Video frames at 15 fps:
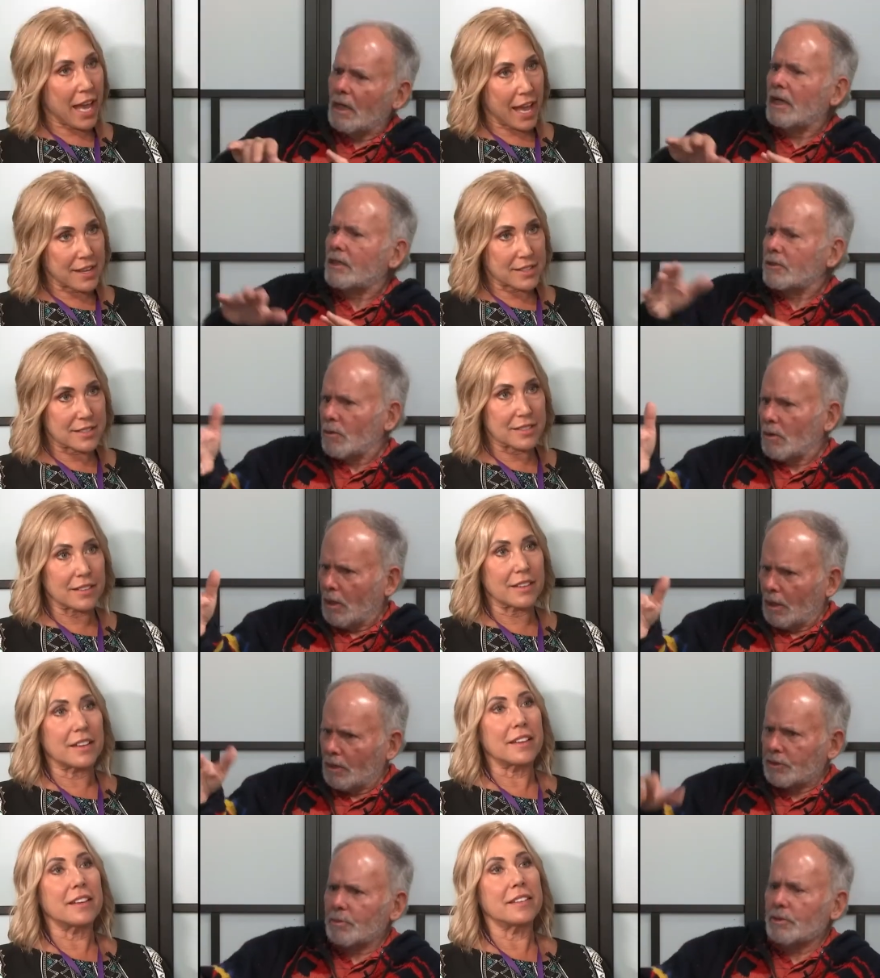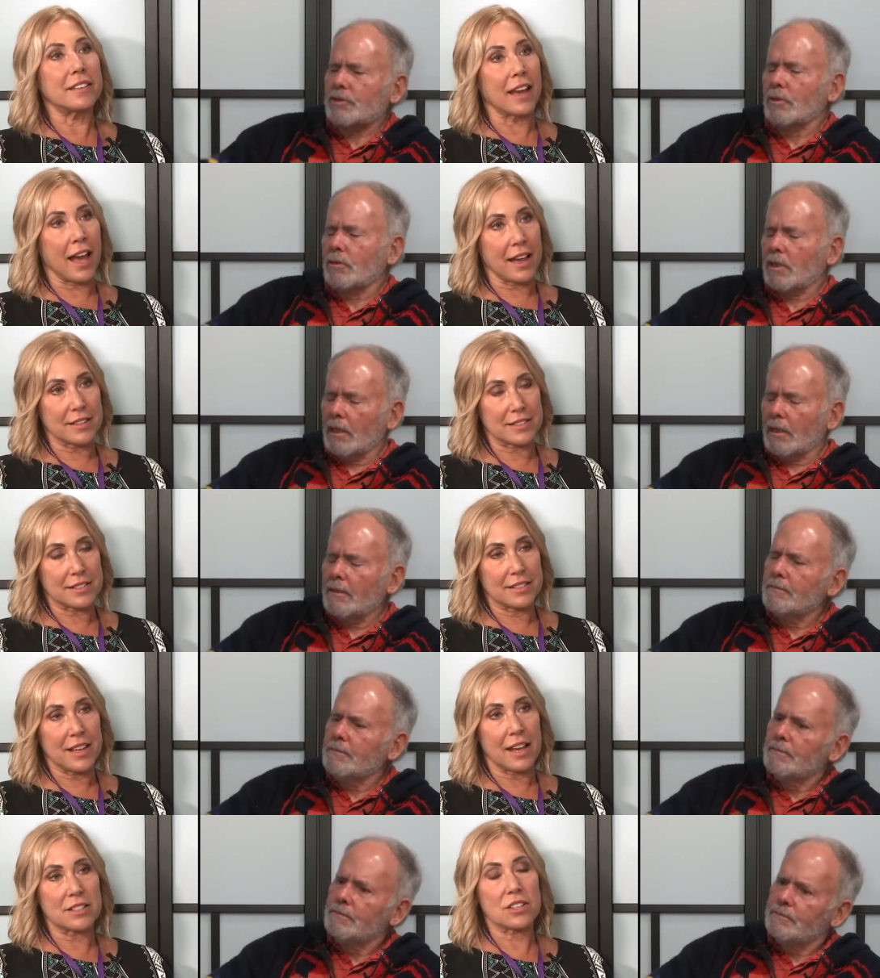Speaker 1: yes, doctor or a hospice.
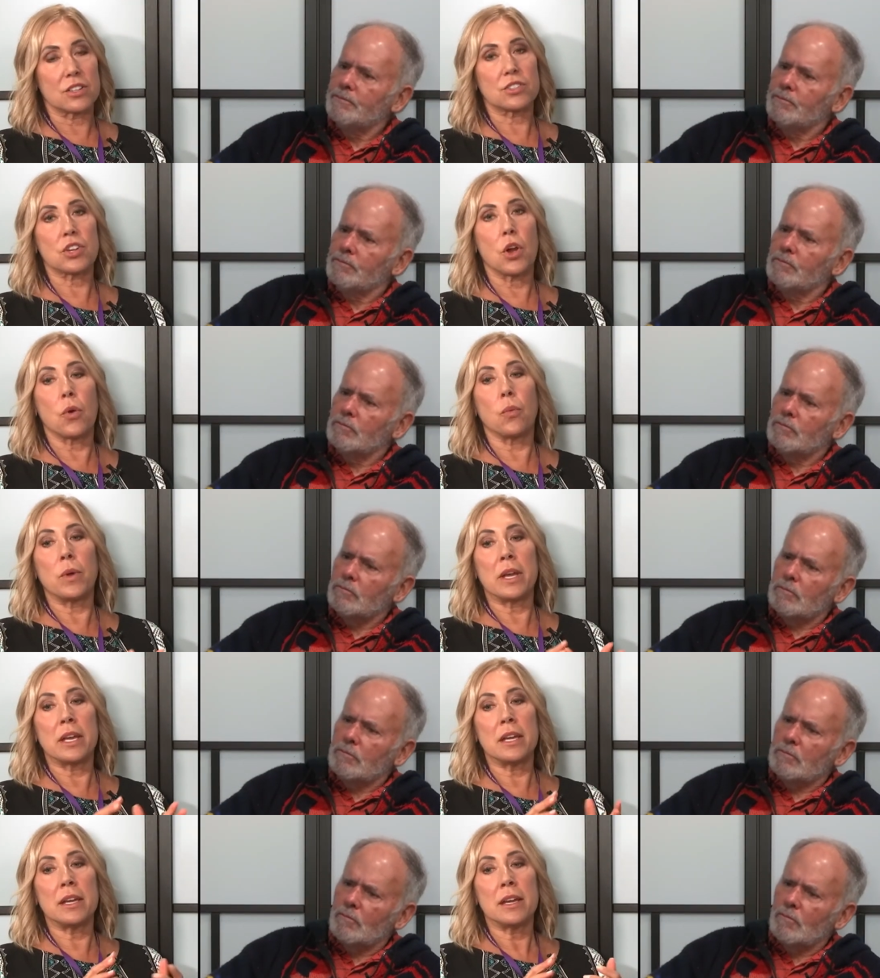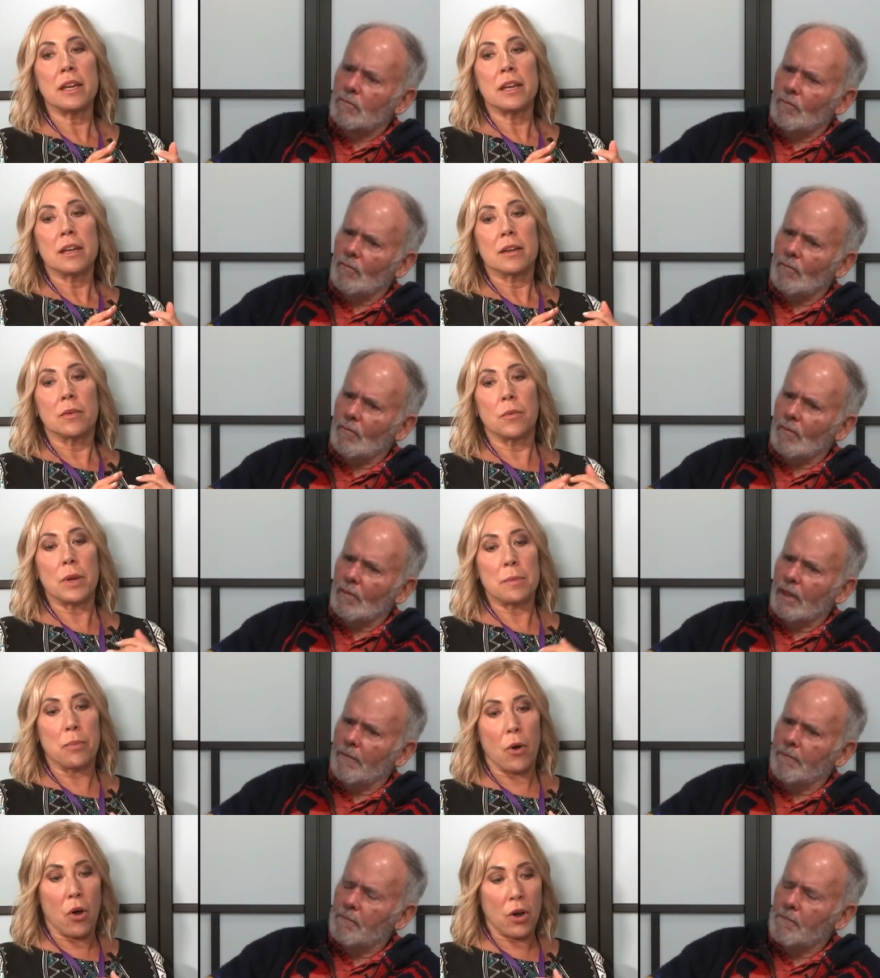Yes, okay. yes. So we
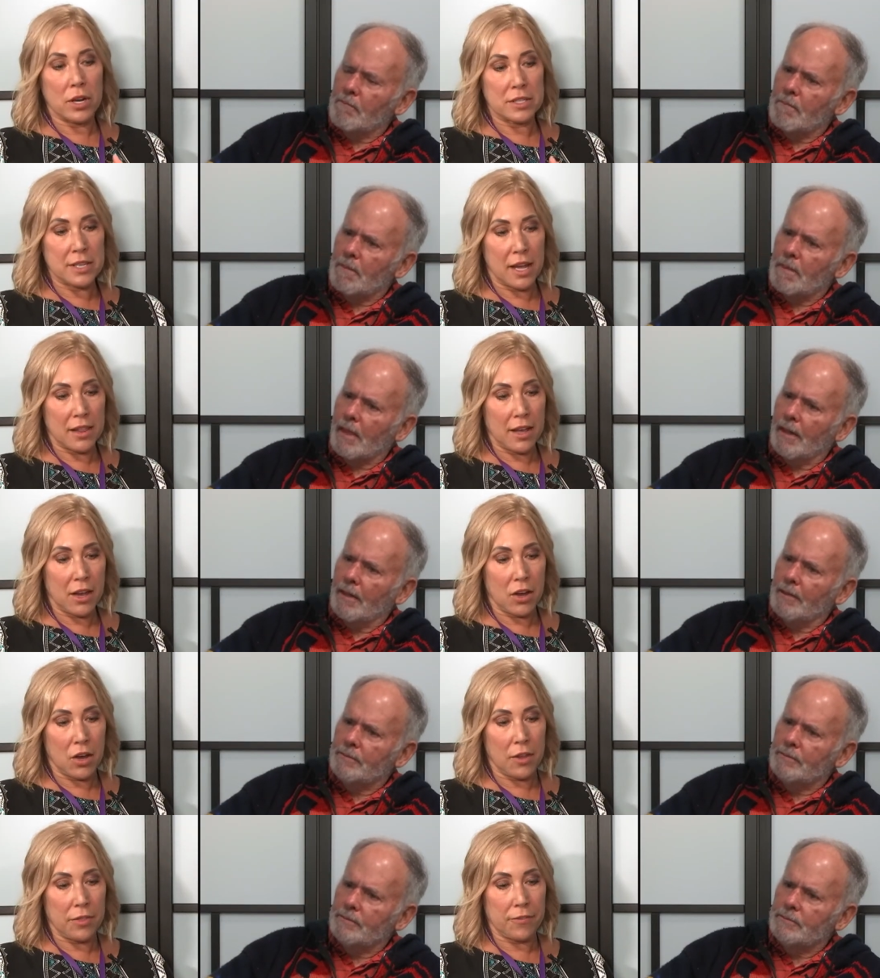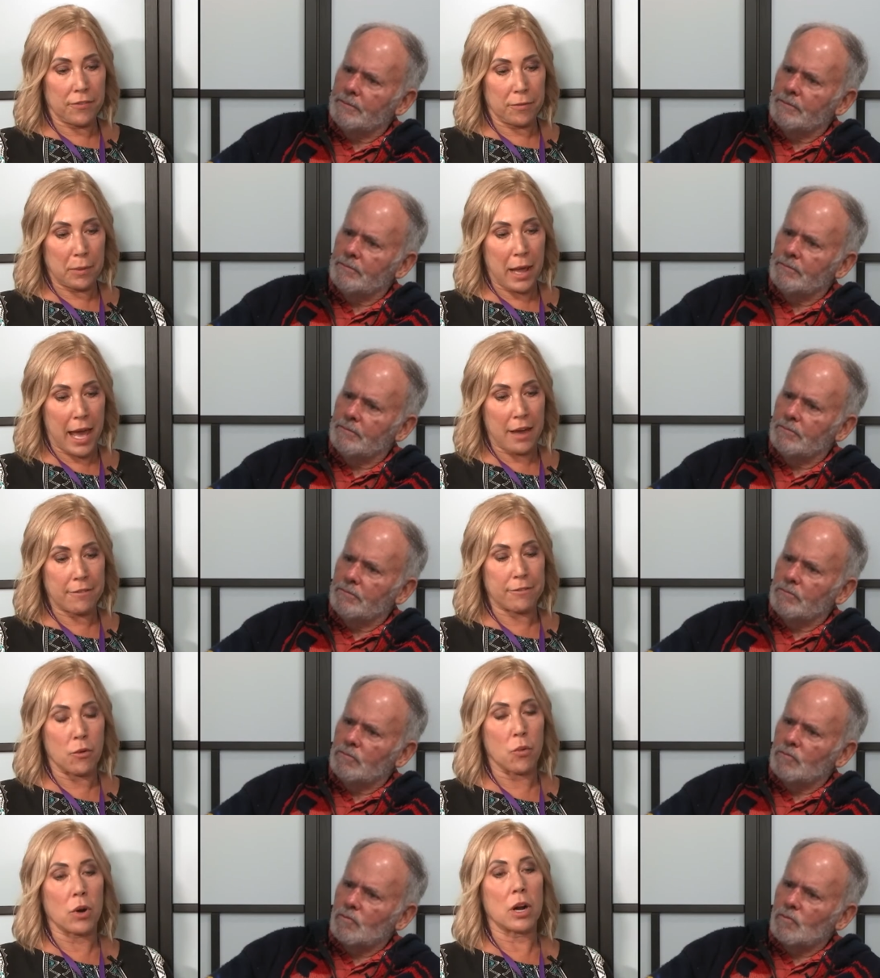bought a telehealth
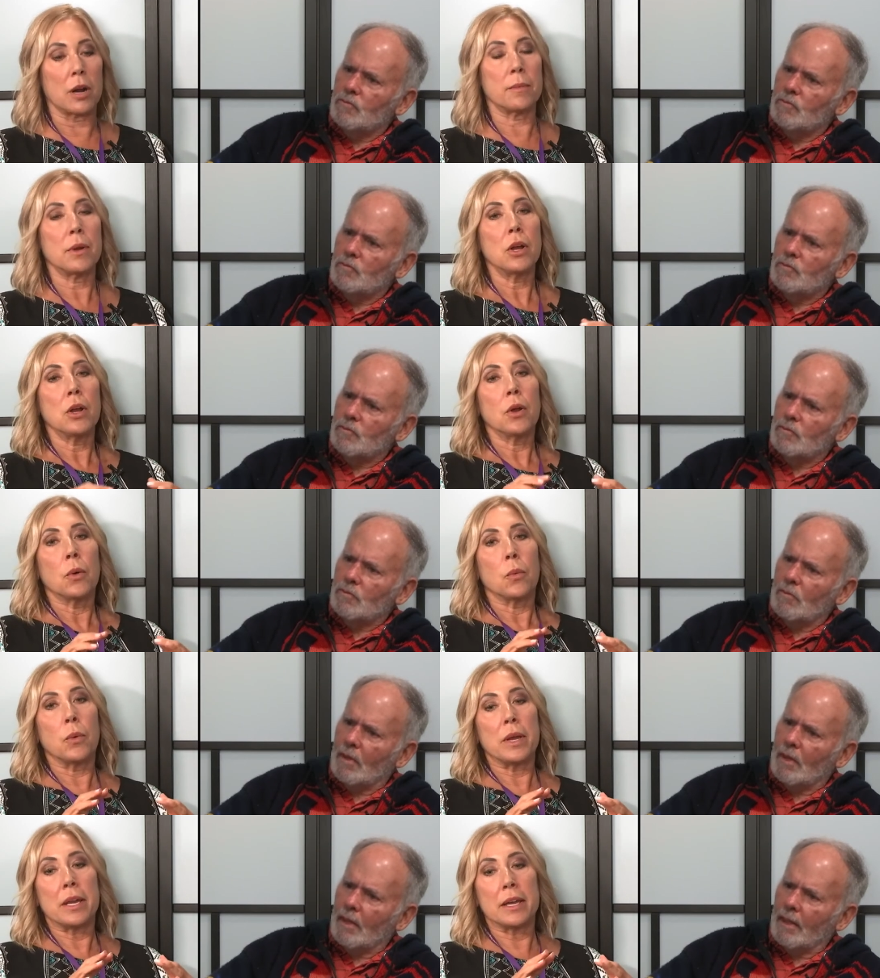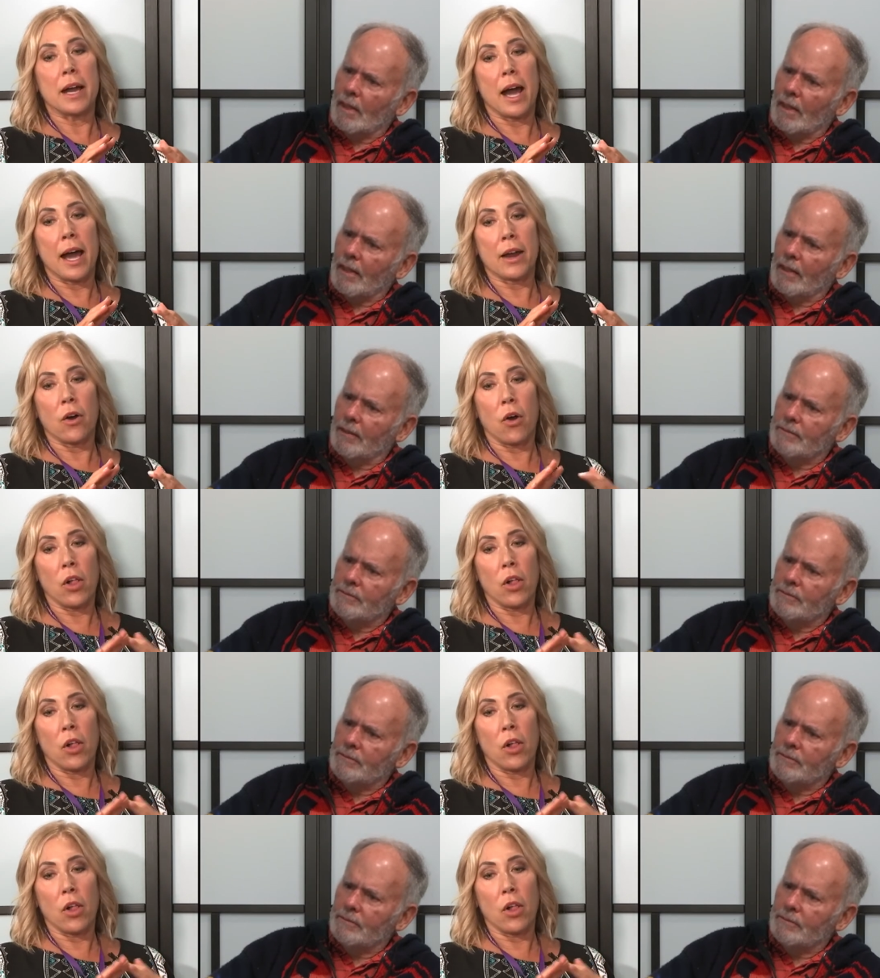platform. We got